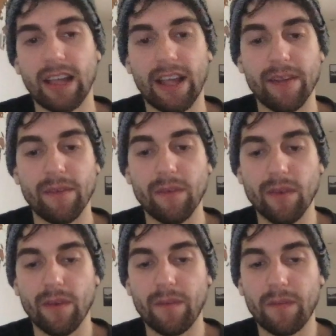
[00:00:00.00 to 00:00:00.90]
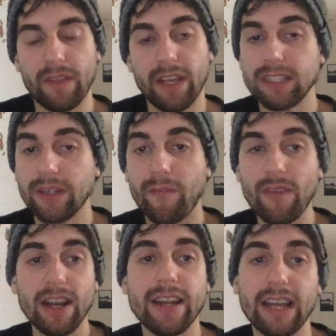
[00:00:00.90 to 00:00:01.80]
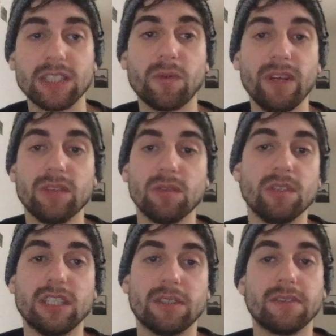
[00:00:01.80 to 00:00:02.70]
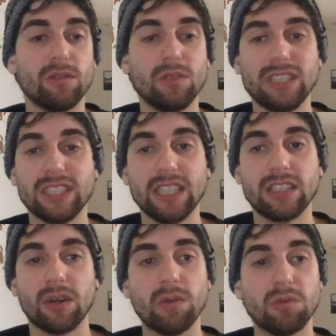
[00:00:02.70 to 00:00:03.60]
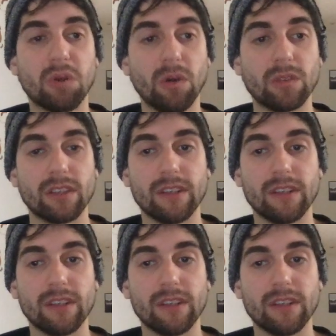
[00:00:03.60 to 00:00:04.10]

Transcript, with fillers: And it's a really nice way to teach kids how to code.